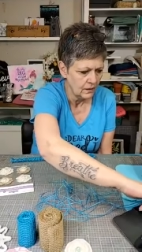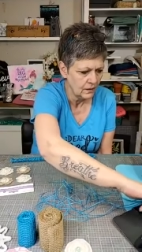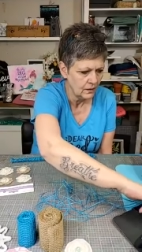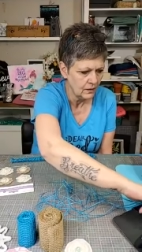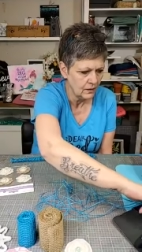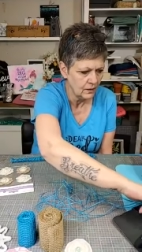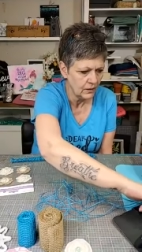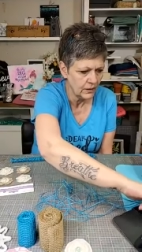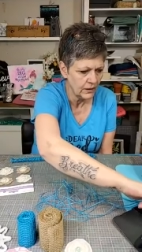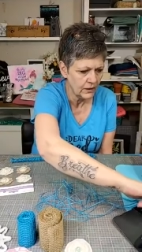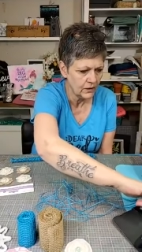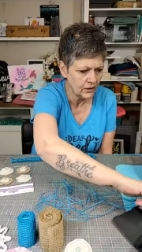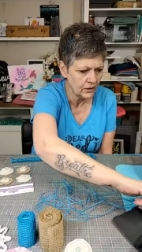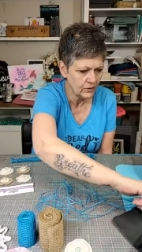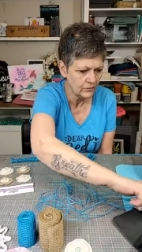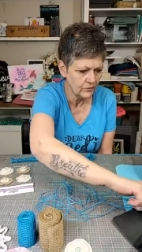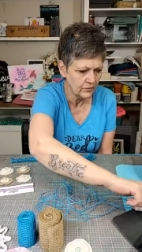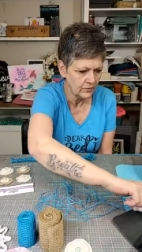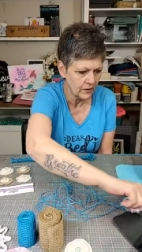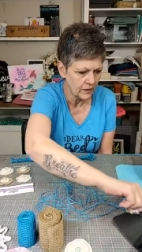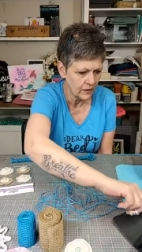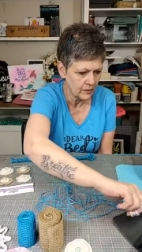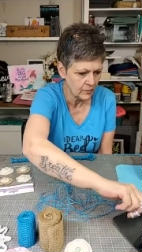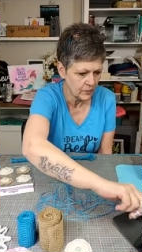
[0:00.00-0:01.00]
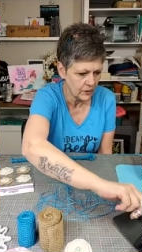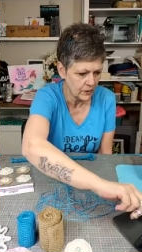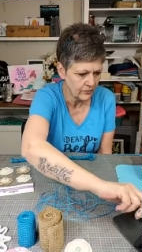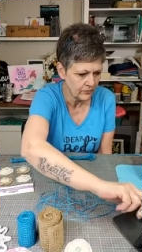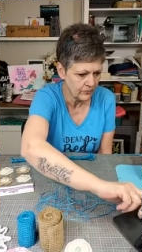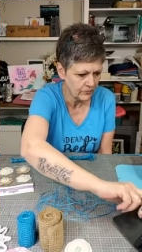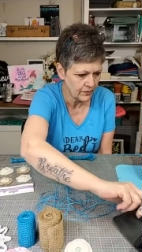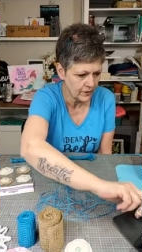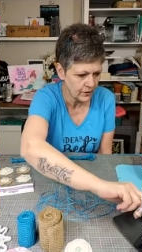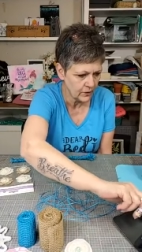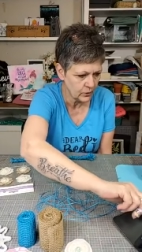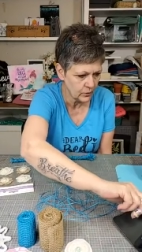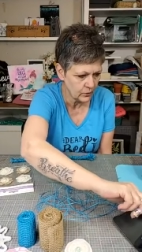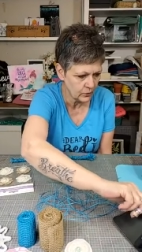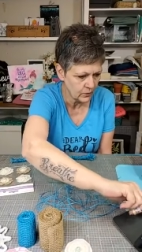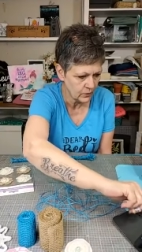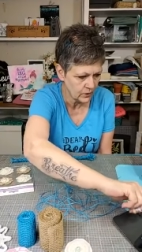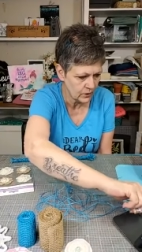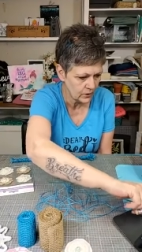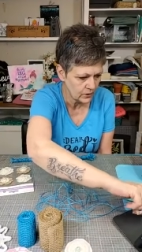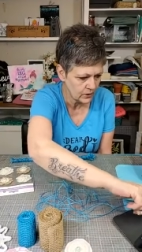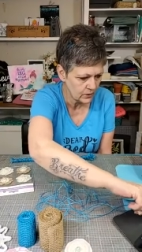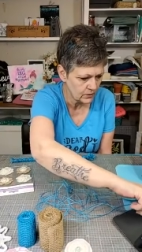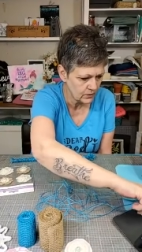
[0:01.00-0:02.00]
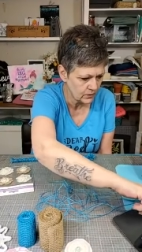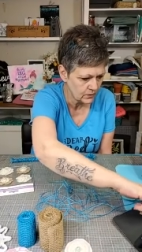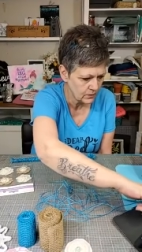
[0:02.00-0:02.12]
Oh, I couldn't find my phone.